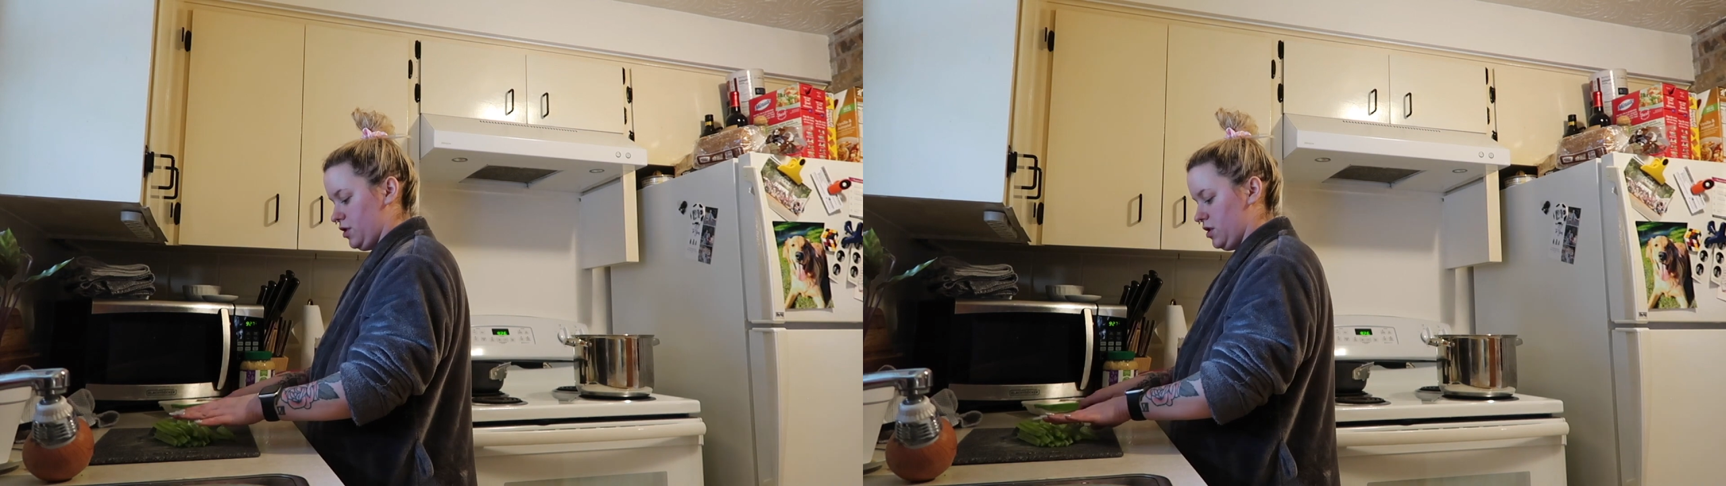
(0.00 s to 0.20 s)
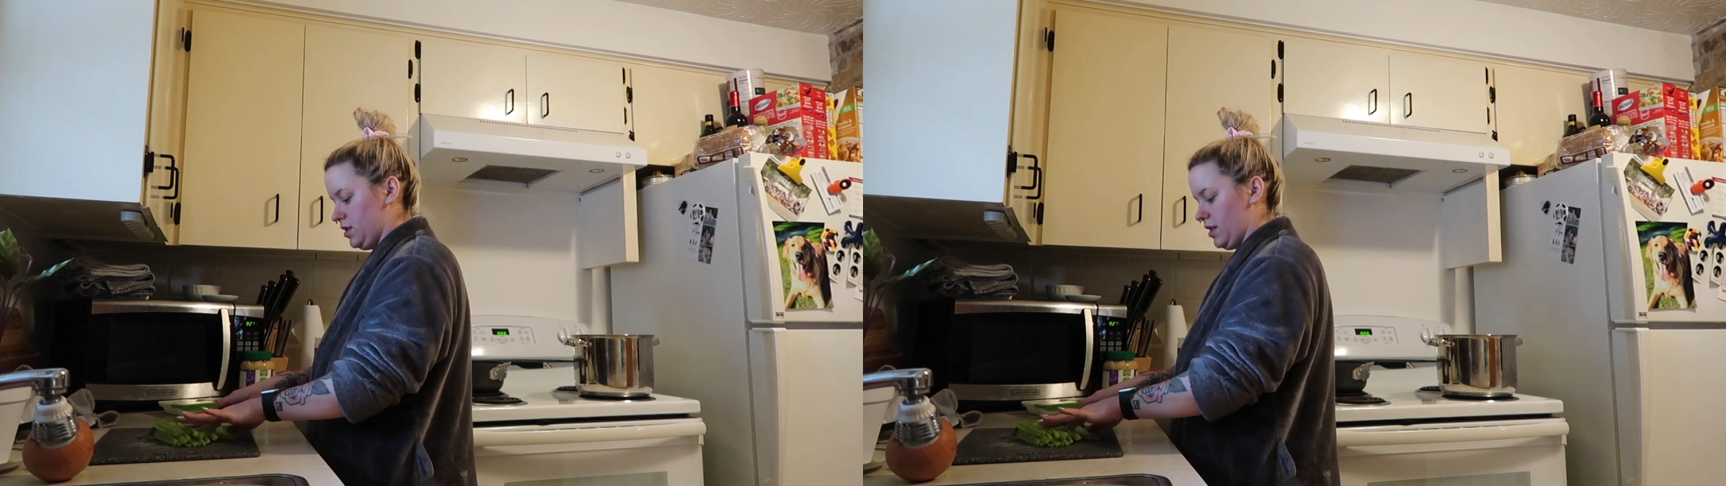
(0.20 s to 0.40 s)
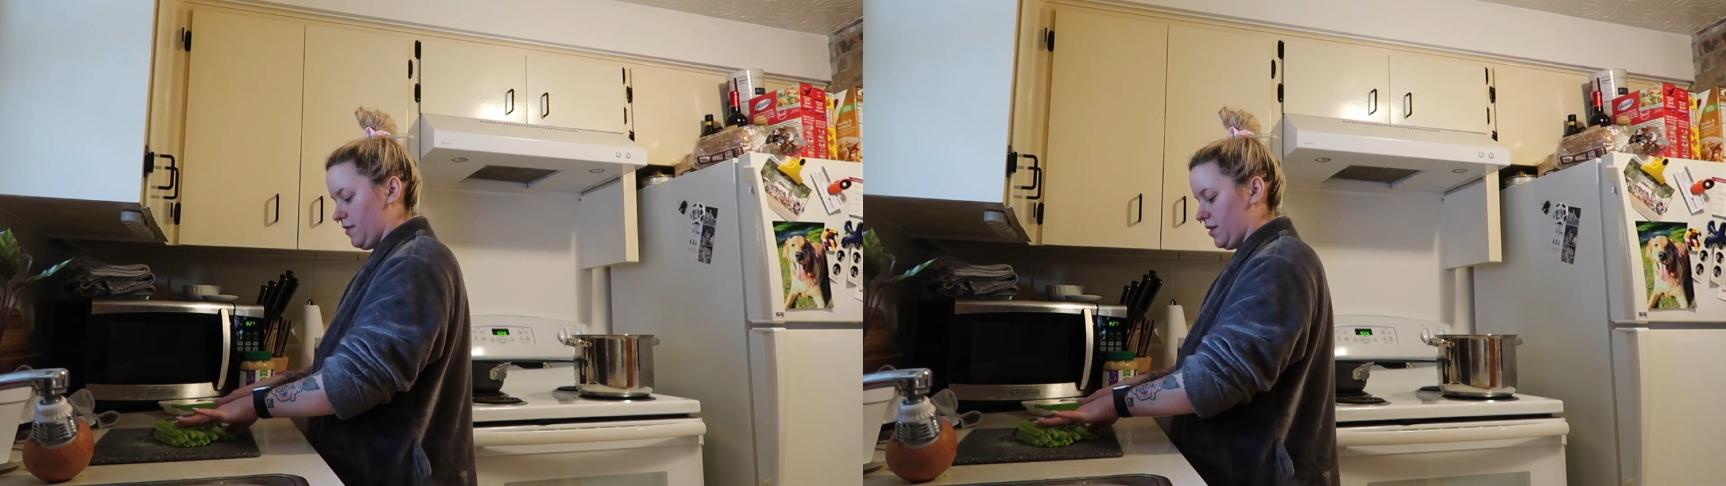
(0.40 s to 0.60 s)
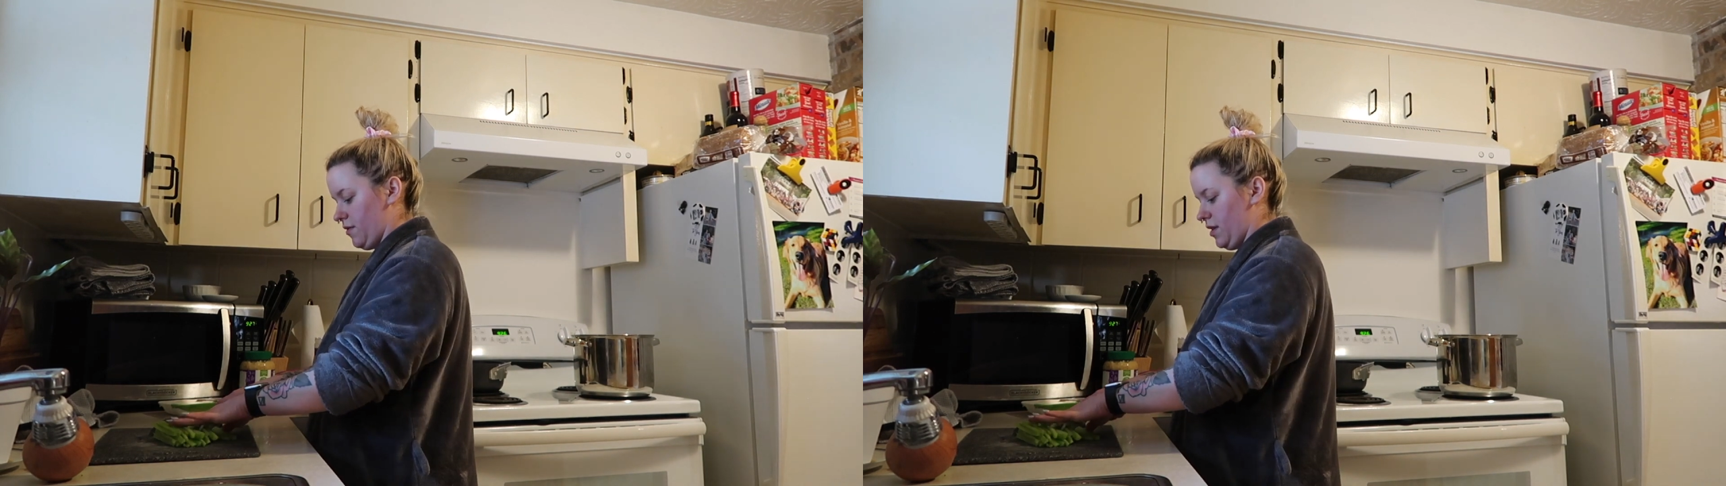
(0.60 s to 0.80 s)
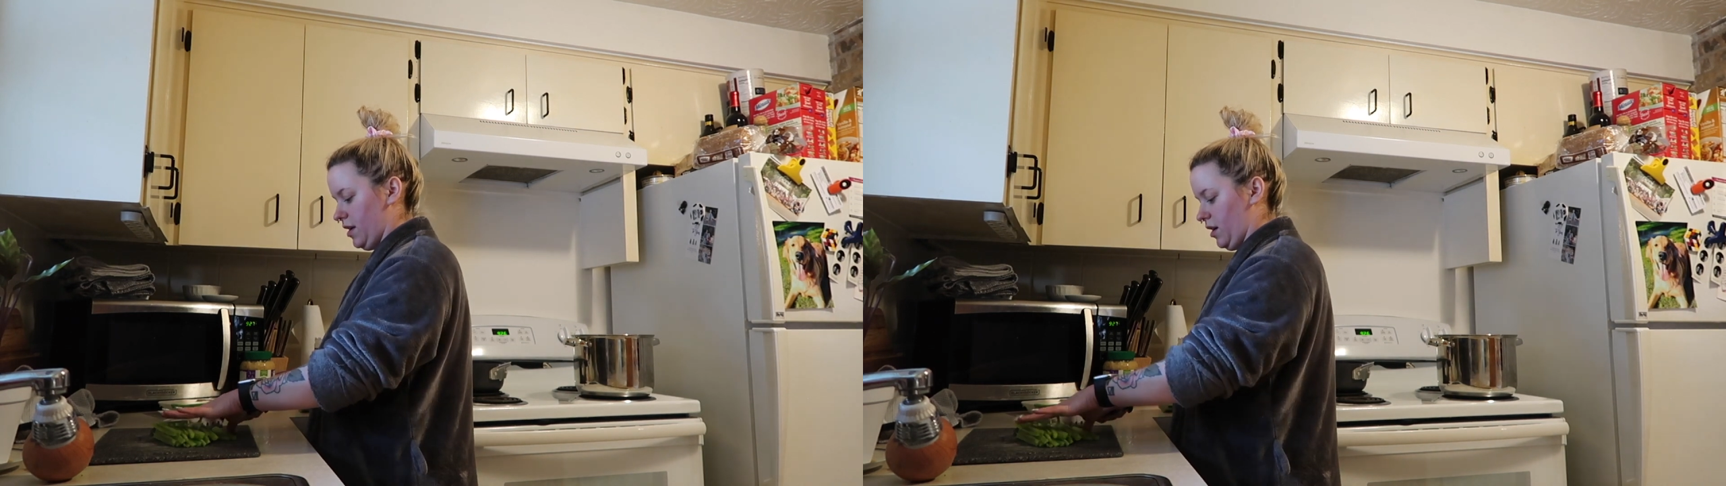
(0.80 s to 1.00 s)
she just left
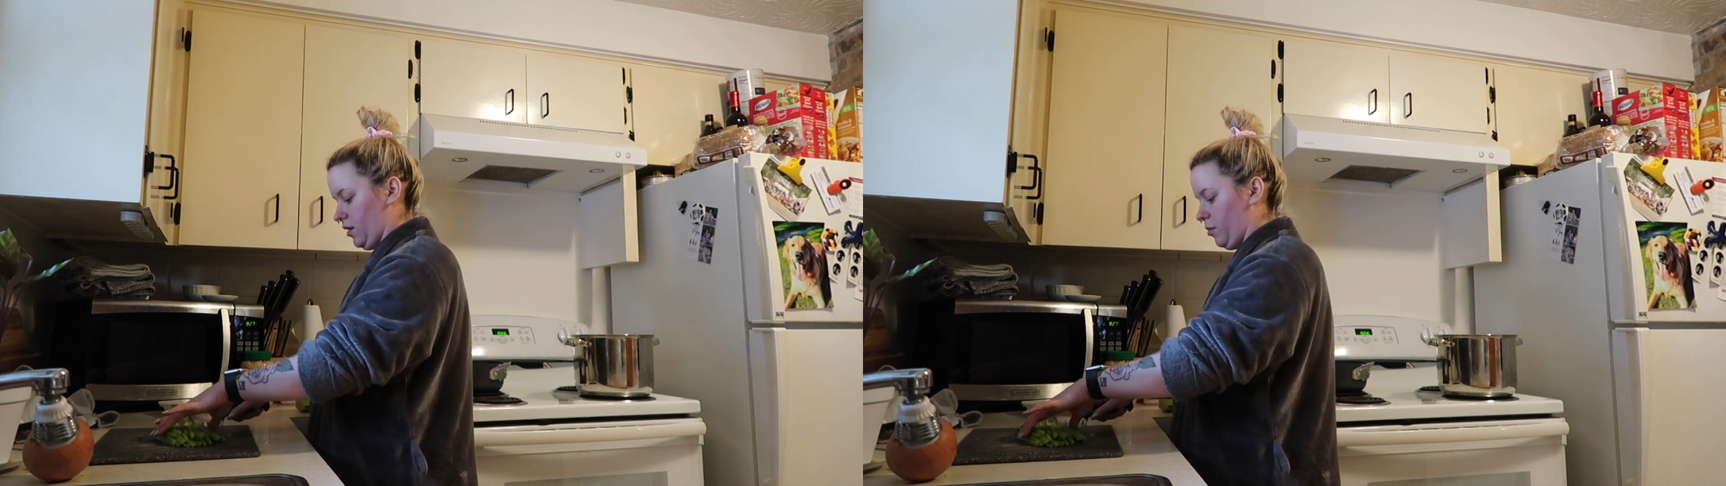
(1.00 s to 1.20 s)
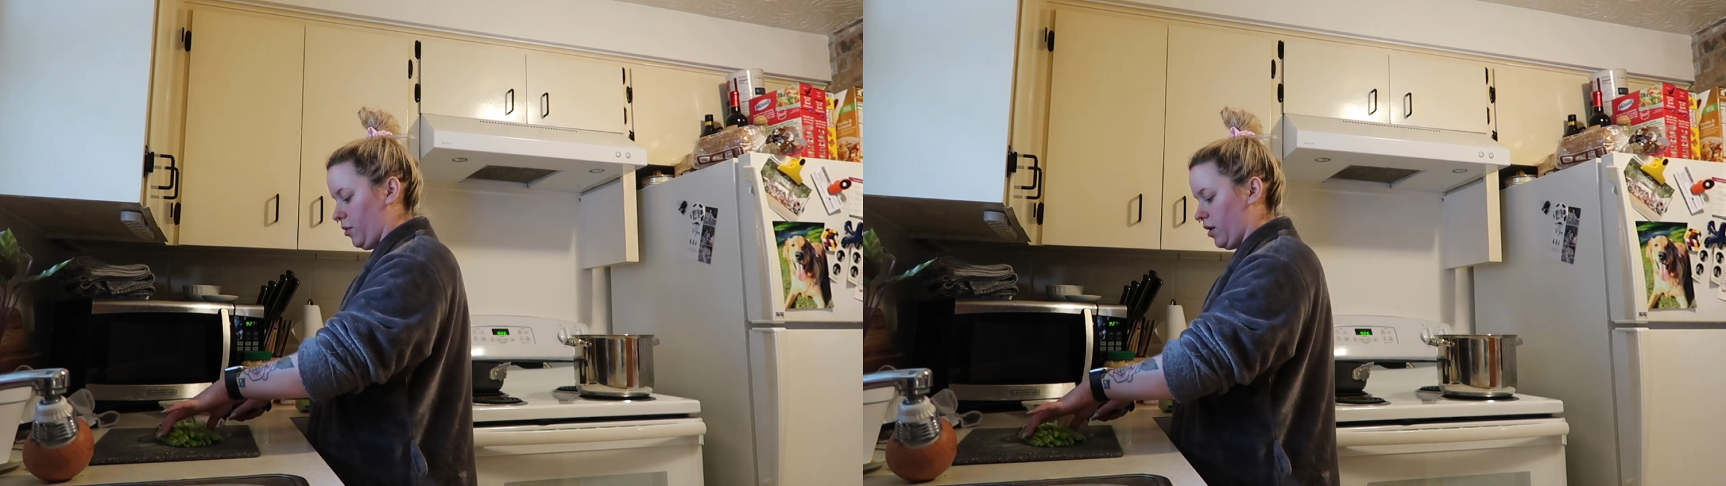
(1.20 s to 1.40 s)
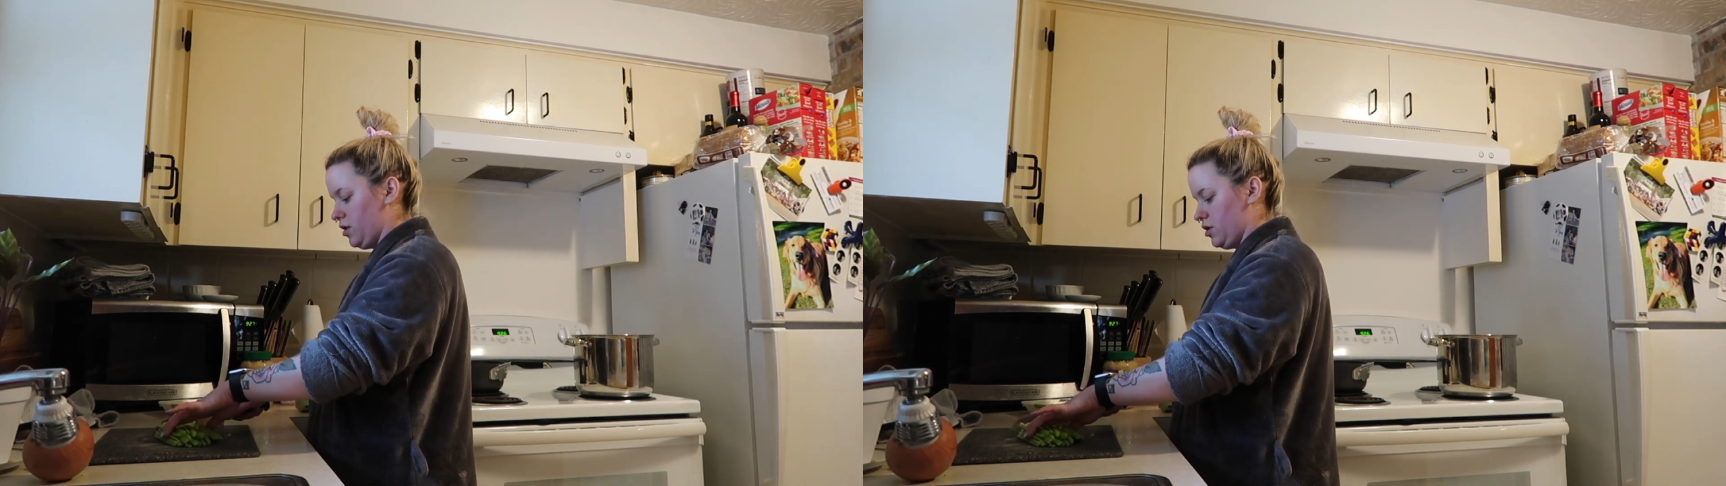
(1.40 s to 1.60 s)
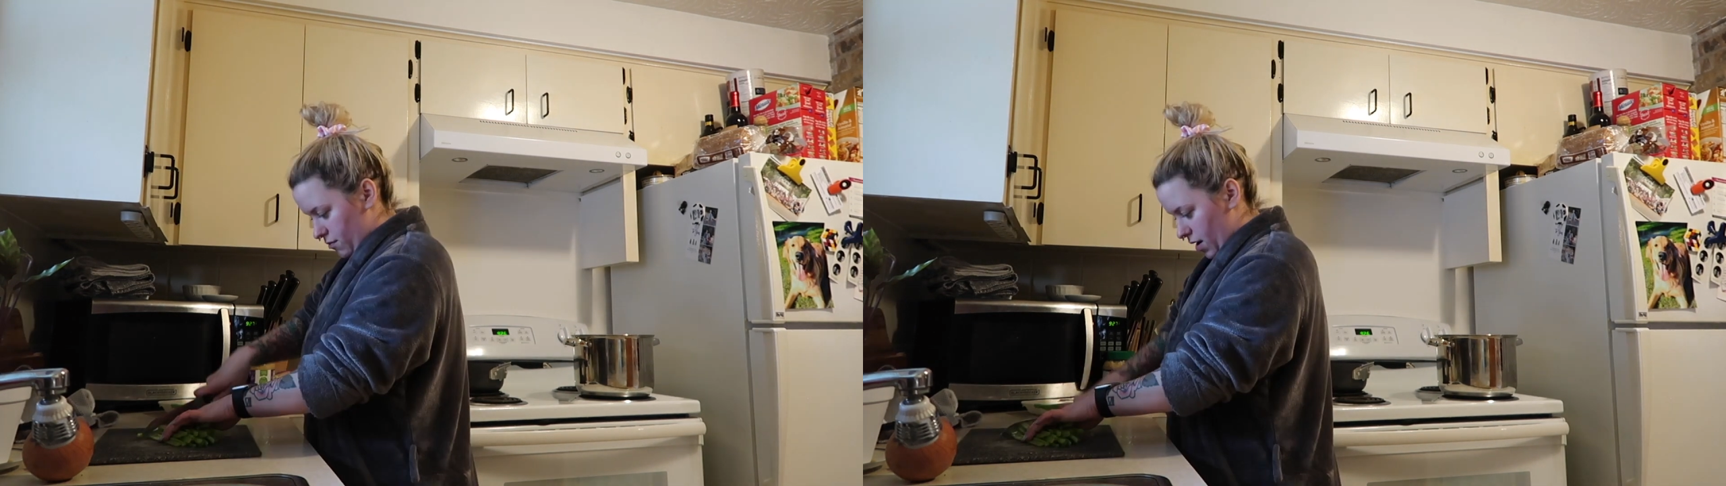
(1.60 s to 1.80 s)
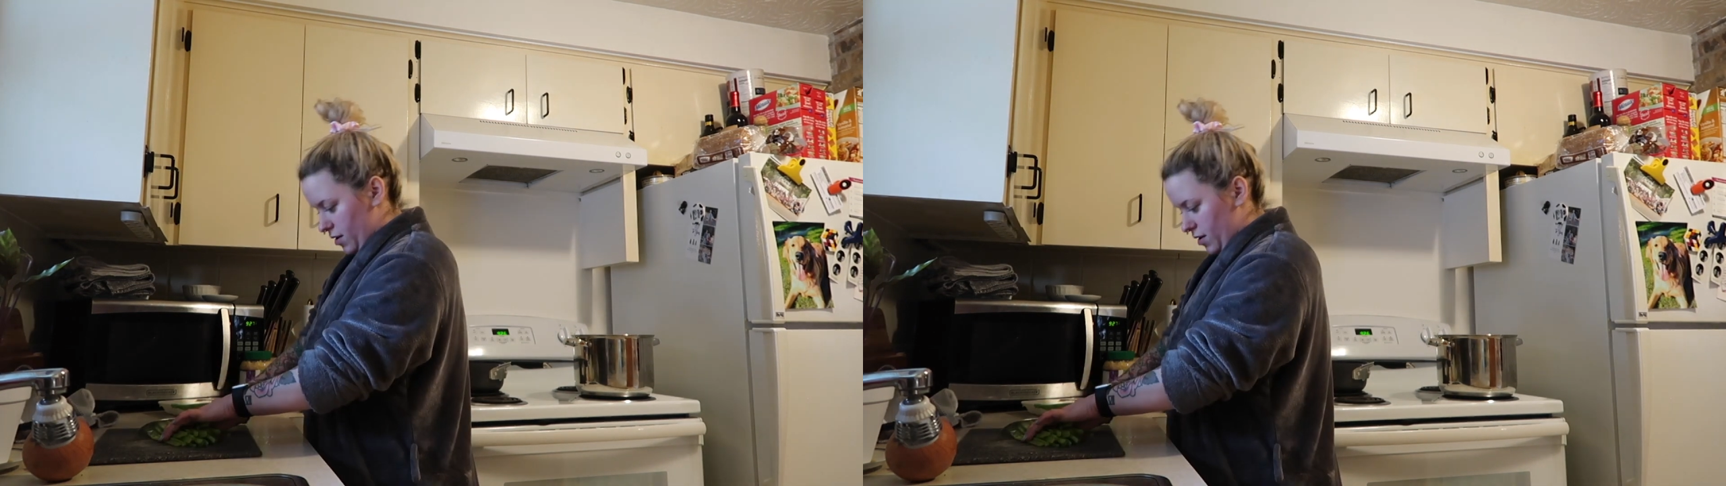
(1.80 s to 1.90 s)
everything on the porch.